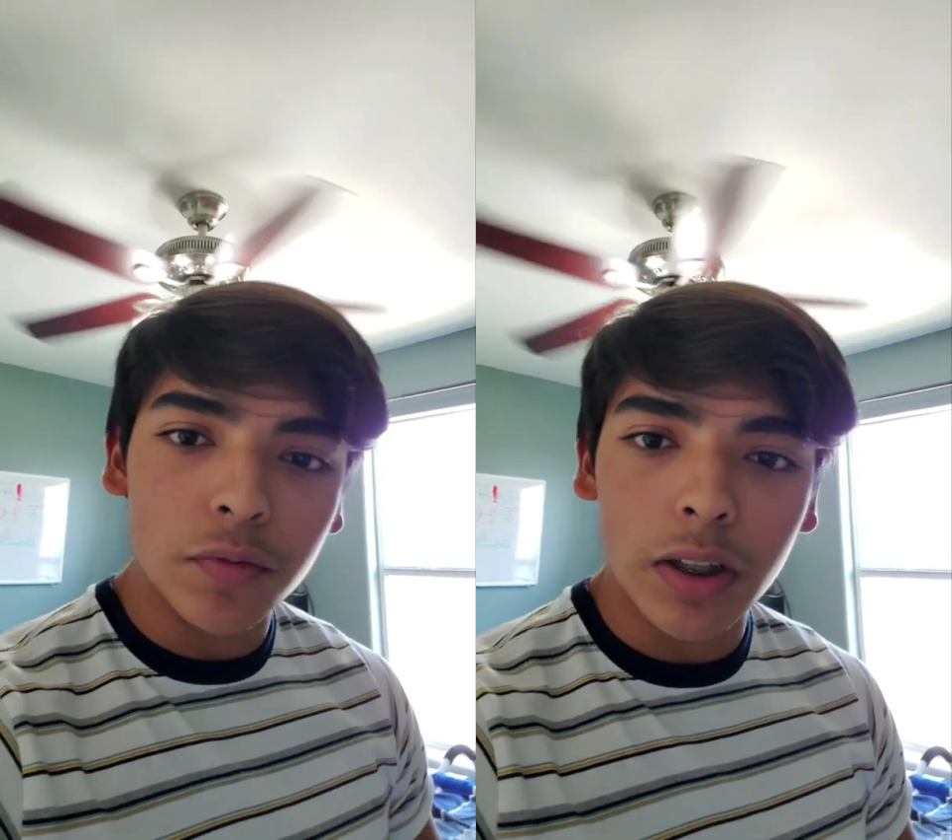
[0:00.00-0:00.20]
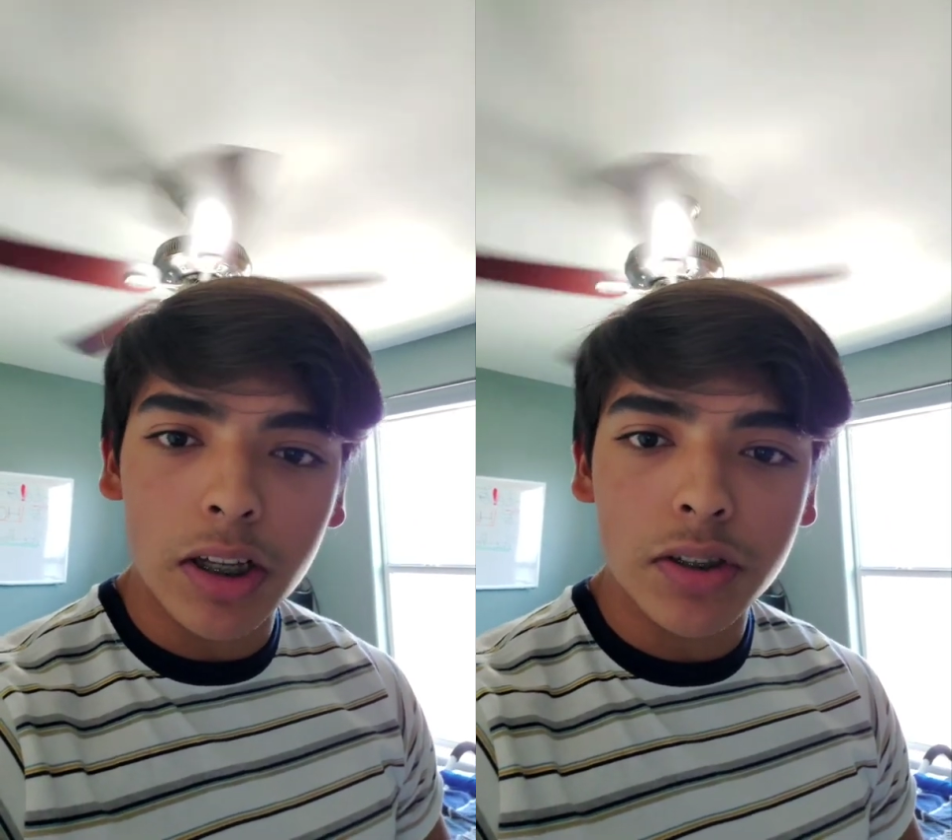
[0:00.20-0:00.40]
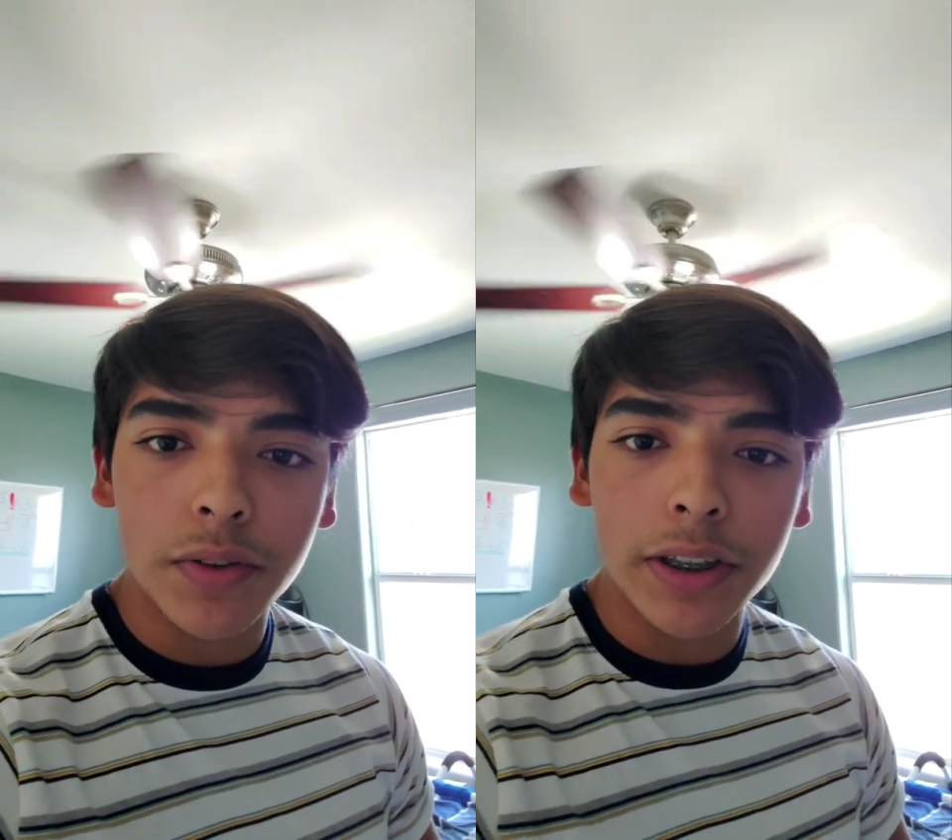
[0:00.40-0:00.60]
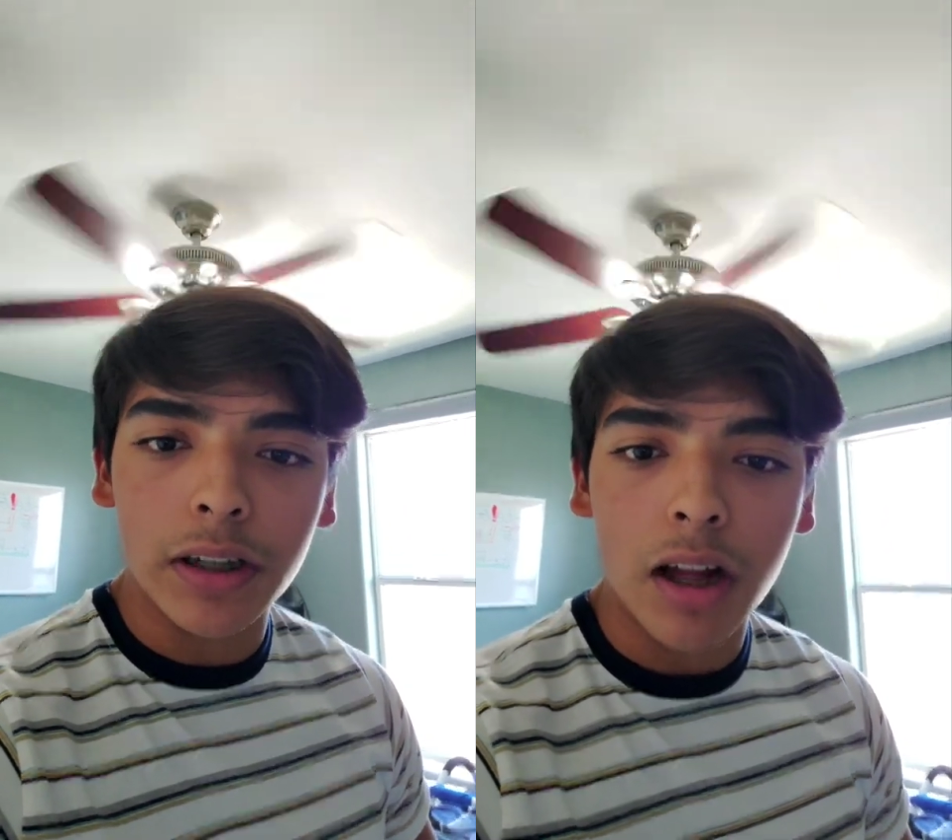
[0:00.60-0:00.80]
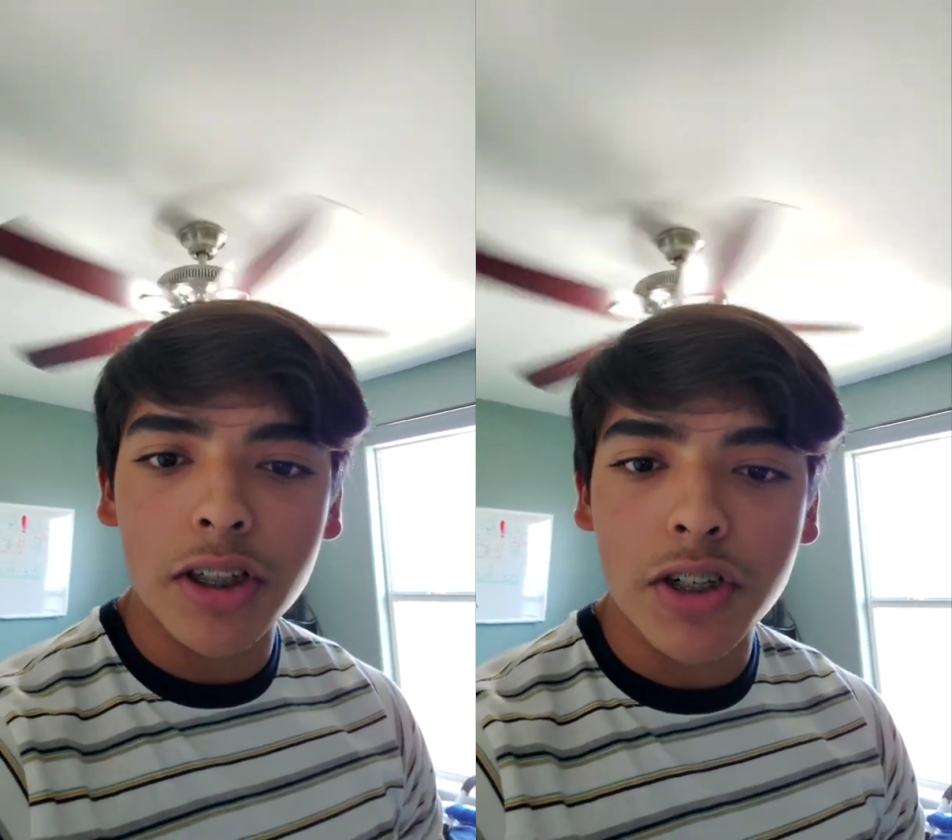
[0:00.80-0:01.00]
philosophy in
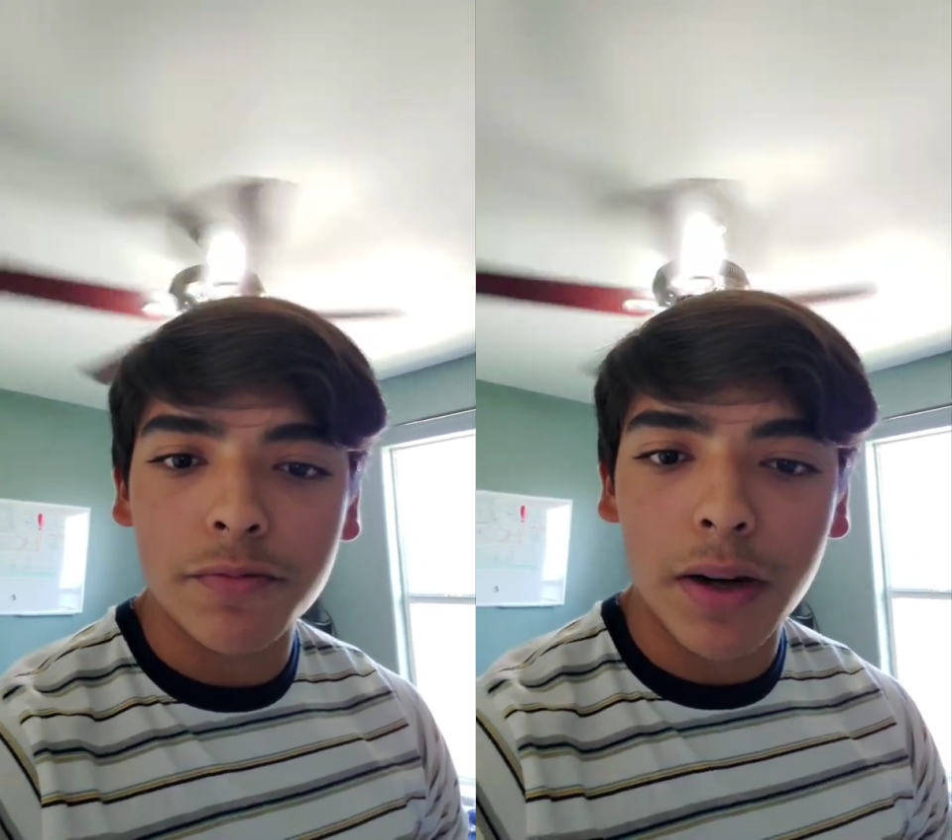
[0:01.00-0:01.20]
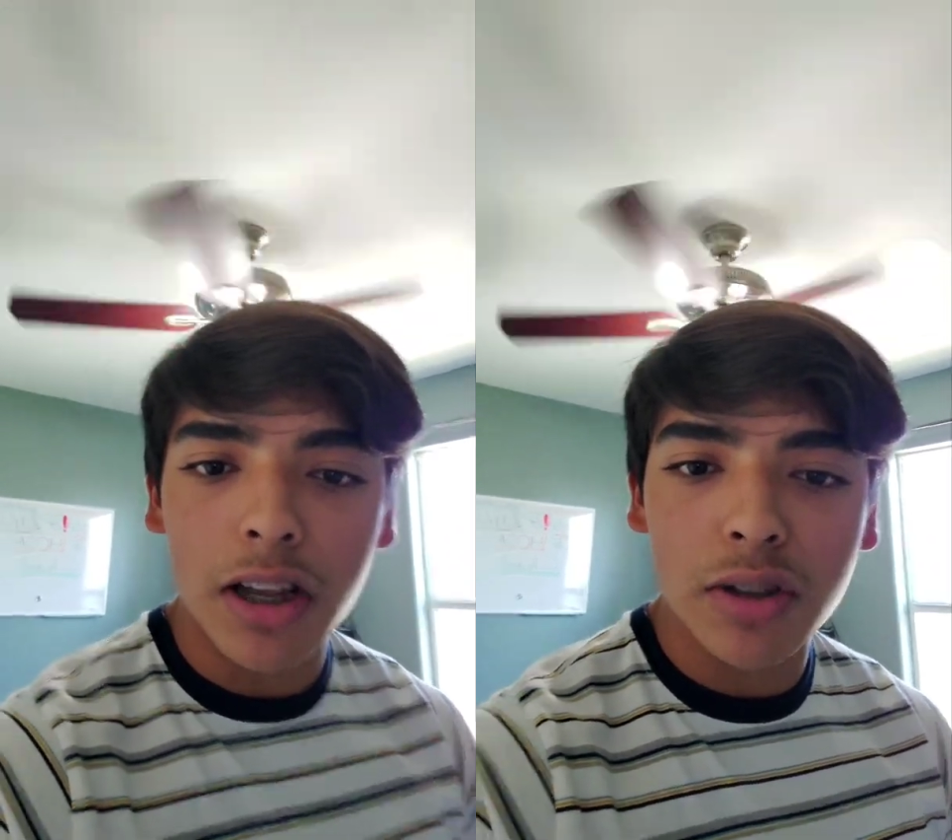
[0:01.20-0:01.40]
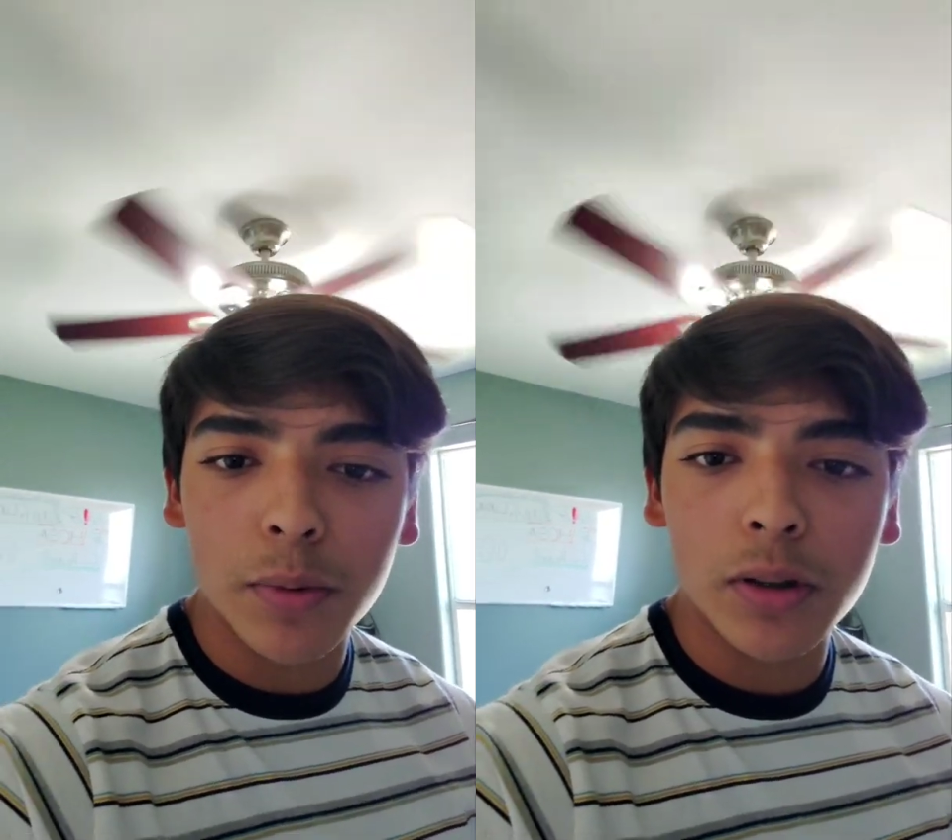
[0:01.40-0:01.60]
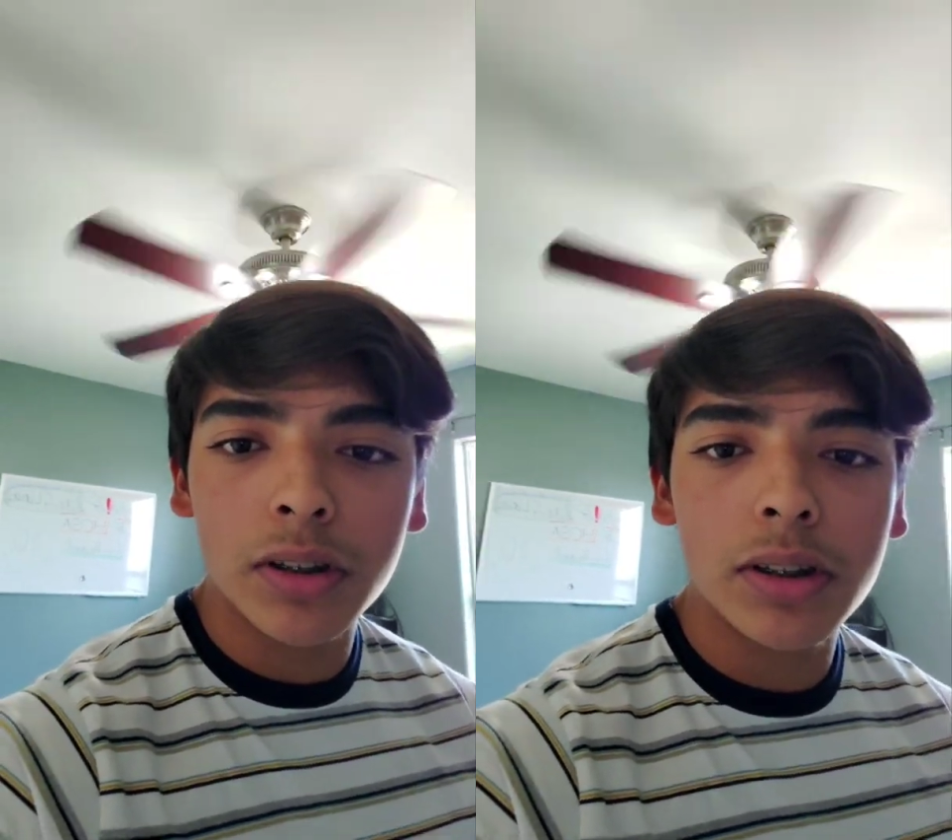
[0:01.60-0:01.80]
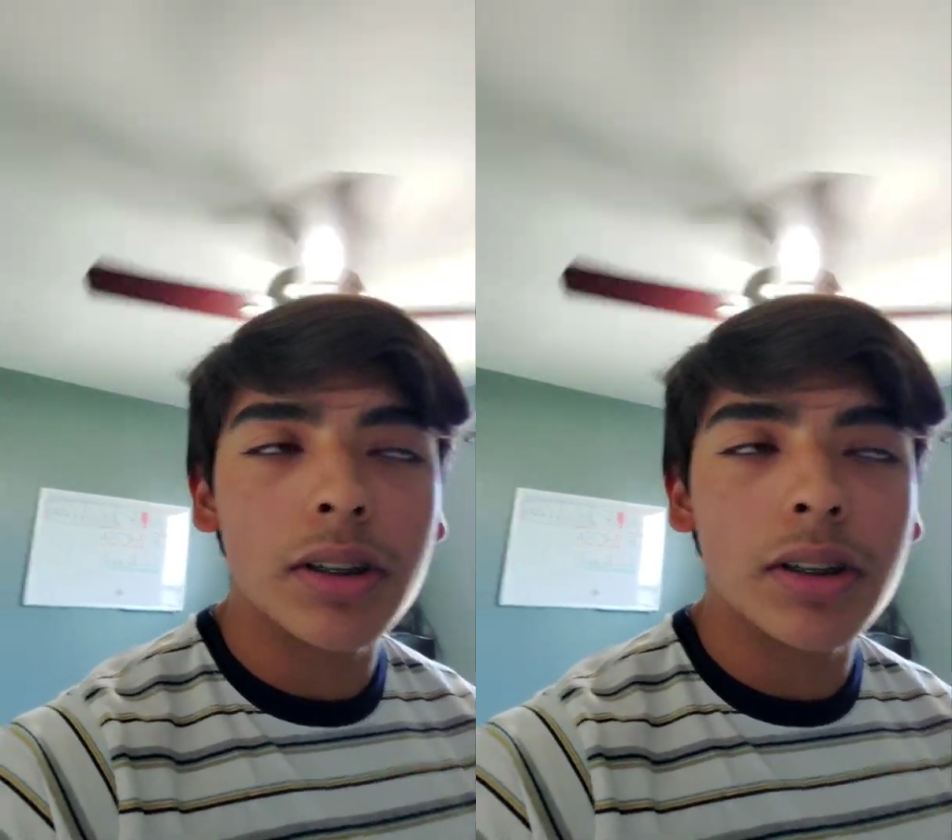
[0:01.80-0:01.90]
college if possible.